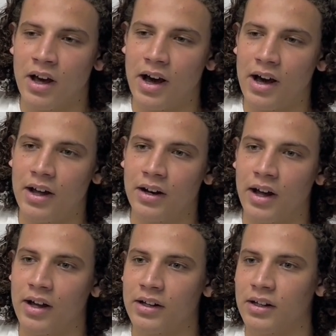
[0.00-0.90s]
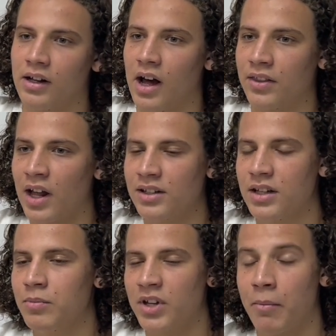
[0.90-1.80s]
And at that
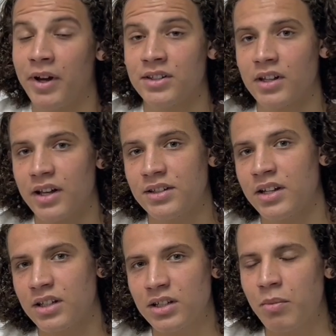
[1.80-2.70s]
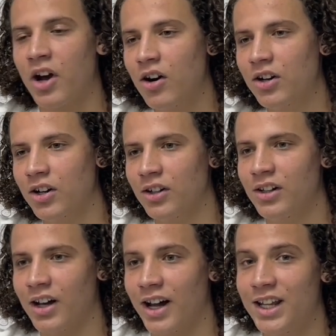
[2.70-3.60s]
same time, I sent it to my
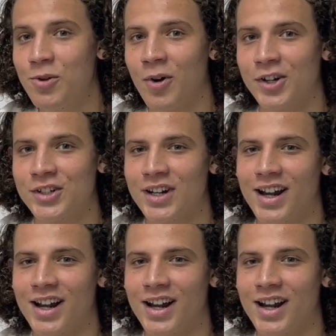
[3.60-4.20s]
uncle, and he watched it,